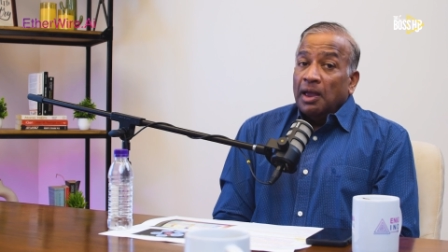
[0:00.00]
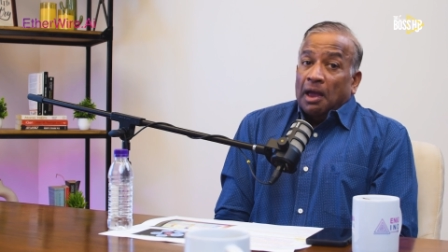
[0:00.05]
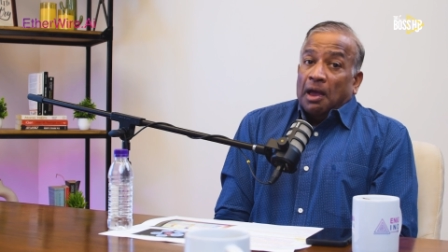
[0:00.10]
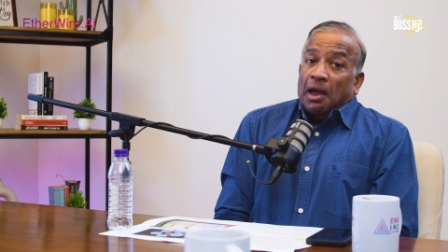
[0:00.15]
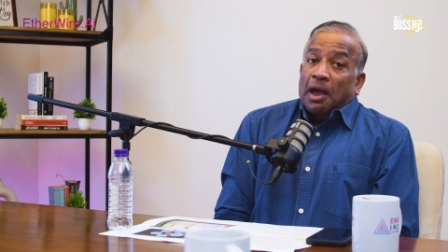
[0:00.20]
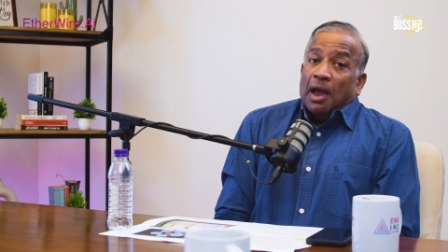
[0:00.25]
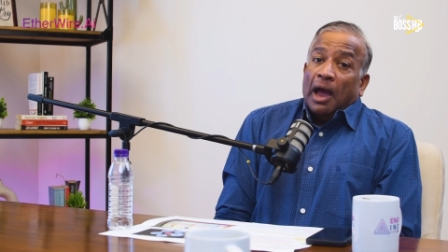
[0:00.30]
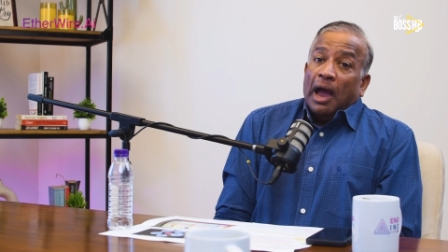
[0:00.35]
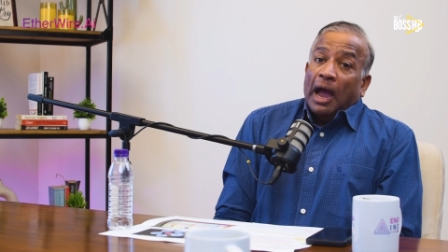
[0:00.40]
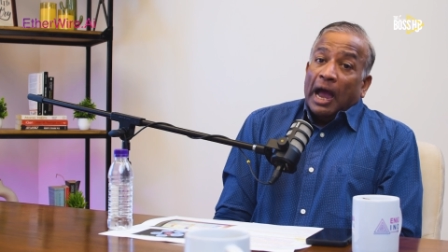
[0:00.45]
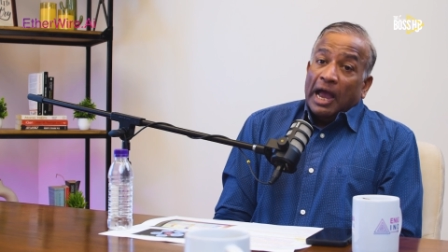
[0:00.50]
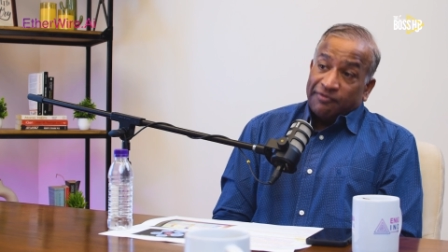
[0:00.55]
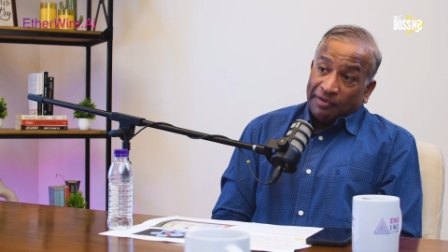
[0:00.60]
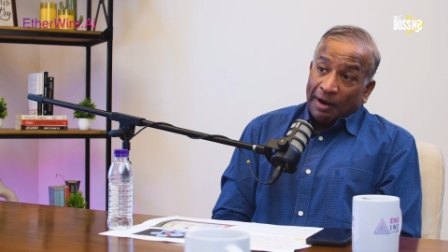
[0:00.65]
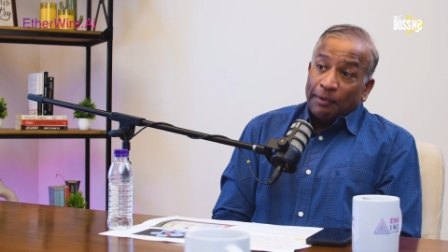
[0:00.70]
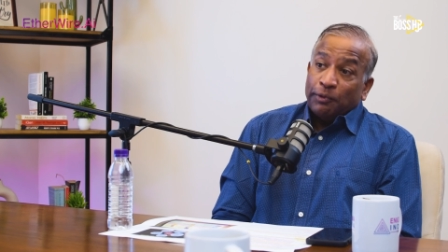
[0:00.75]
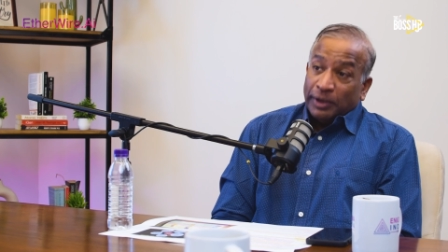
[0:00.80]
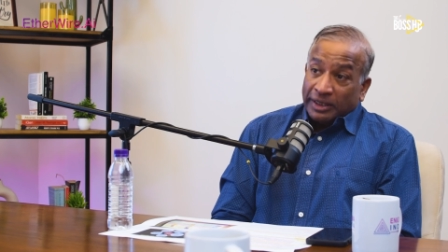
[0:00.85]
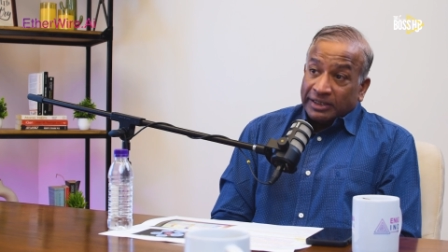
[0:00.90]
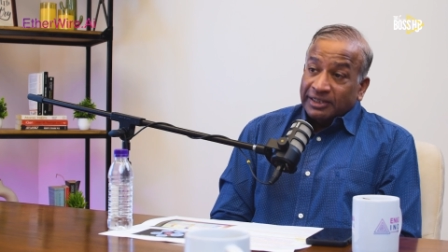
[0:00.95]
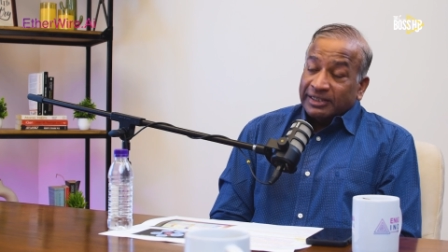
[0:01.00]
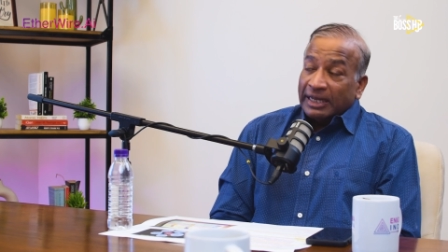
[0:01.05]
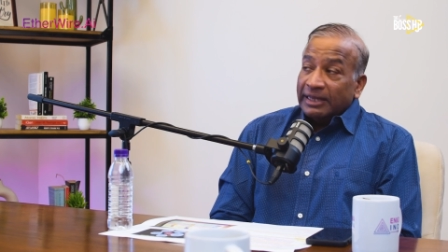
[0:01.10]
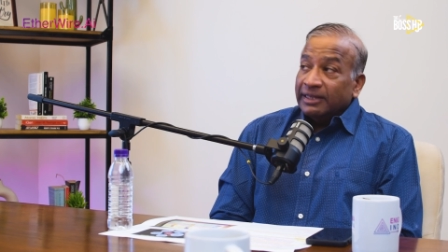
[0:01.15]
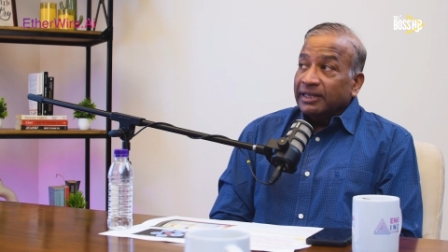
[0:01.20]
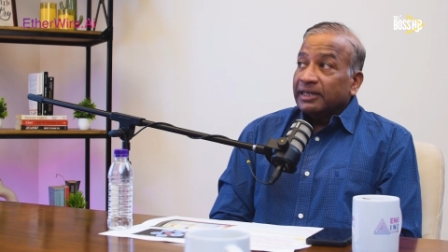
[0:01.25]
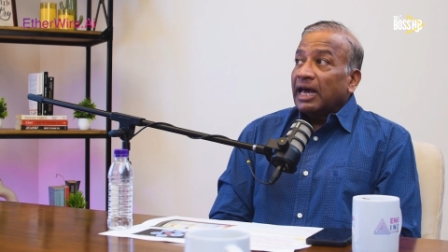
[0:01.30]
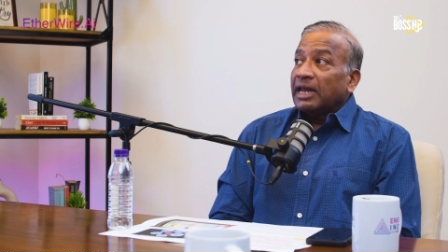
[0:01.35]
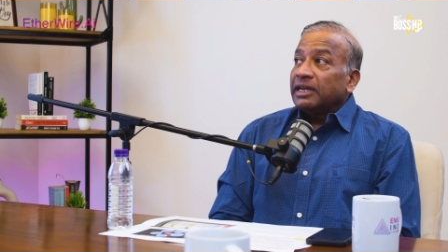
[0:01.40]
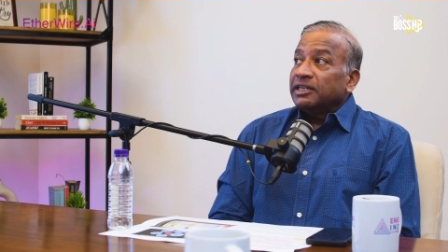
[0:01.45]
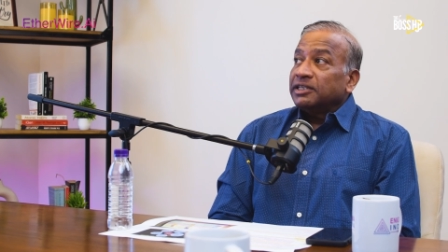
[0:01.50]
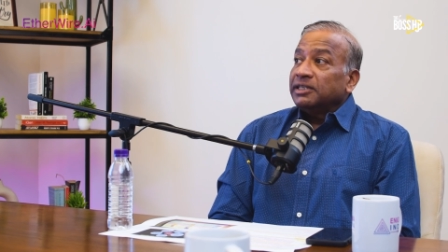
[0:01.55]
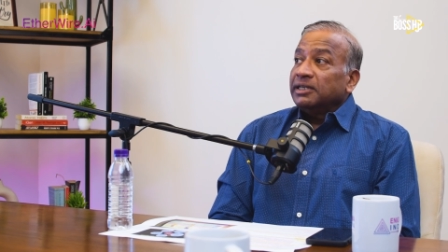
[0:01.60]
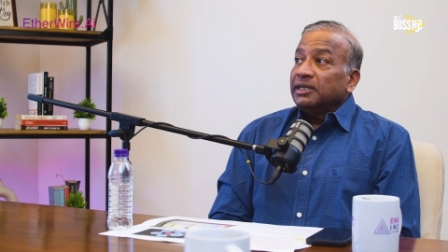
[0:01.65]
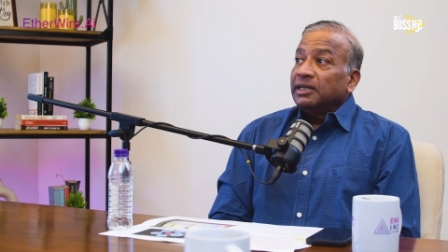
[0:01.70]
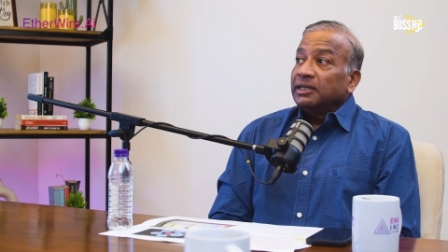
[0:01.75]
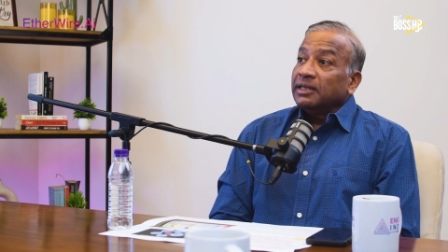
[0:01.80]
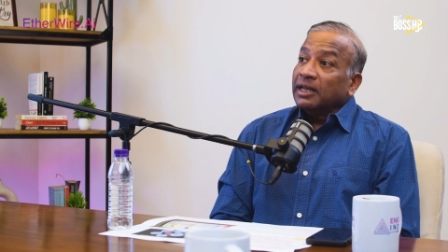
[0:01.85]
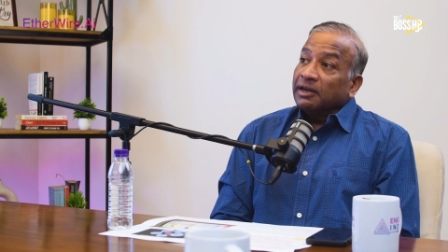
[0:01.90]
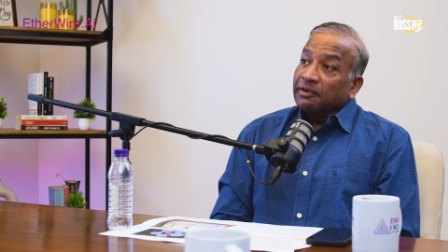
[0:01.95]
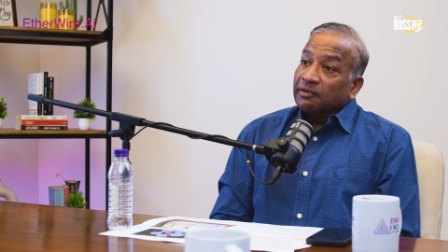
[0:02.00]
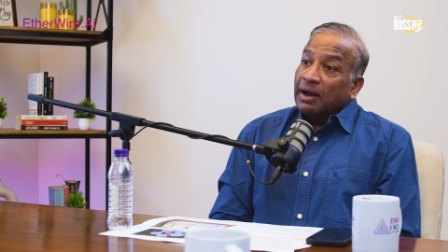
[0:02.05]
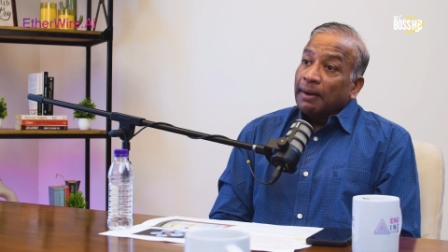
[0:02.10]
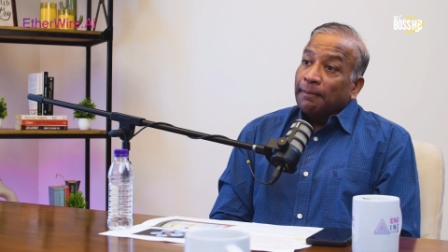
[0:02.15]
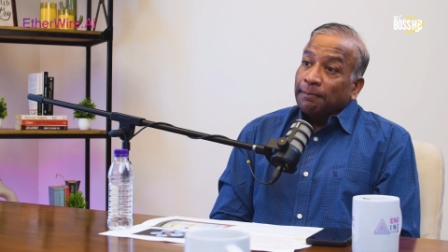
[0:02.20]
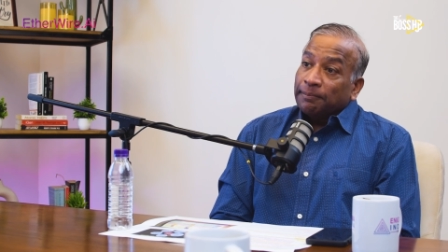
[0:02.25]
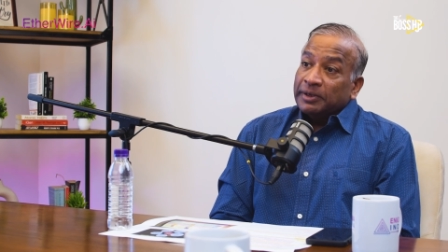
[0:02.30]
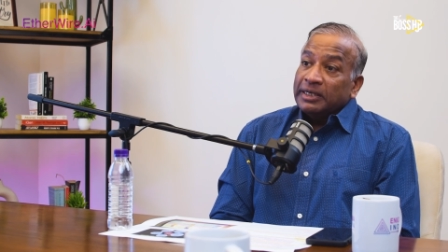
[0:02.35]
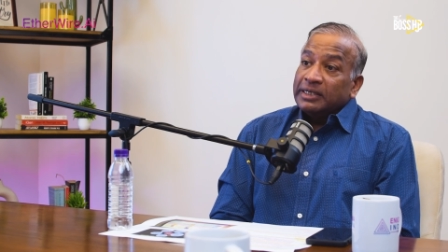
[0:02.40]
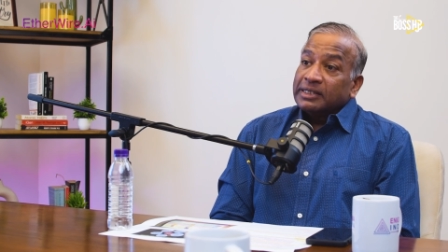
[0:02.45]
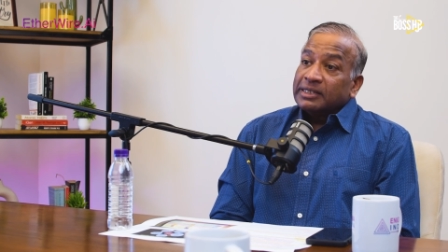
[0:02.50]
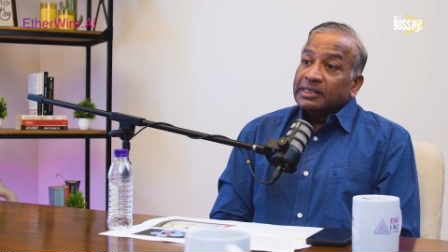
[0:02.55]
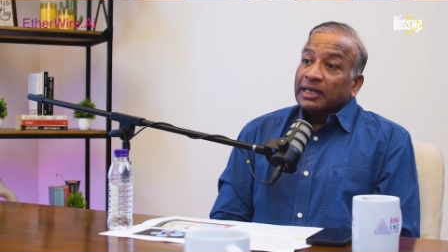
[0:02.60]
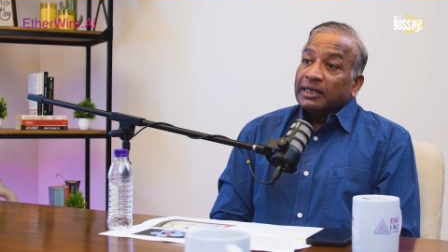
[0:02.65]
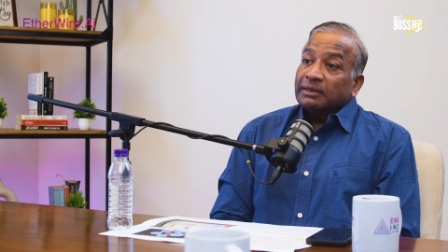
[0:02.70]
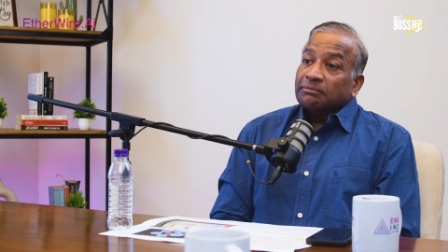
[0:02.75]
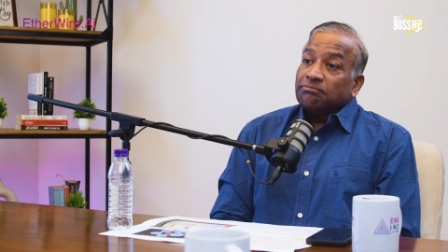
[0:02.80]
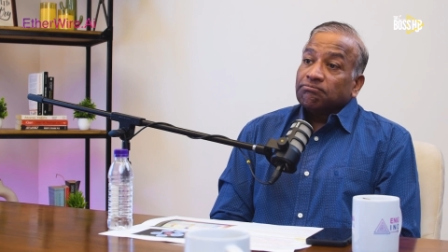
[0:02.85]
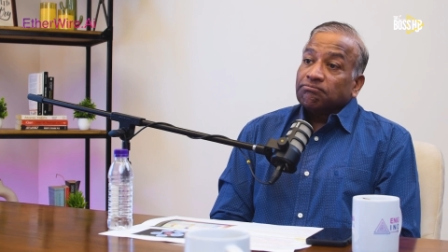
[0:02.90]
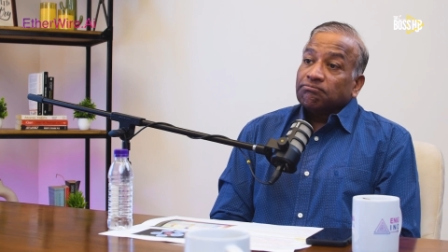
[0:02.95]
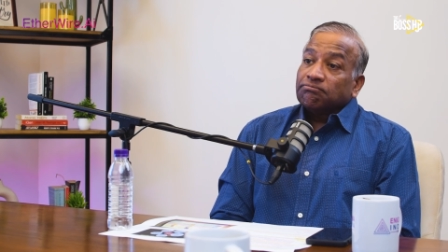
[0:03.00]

Yeah. If I would extend the analogy, and there are companies that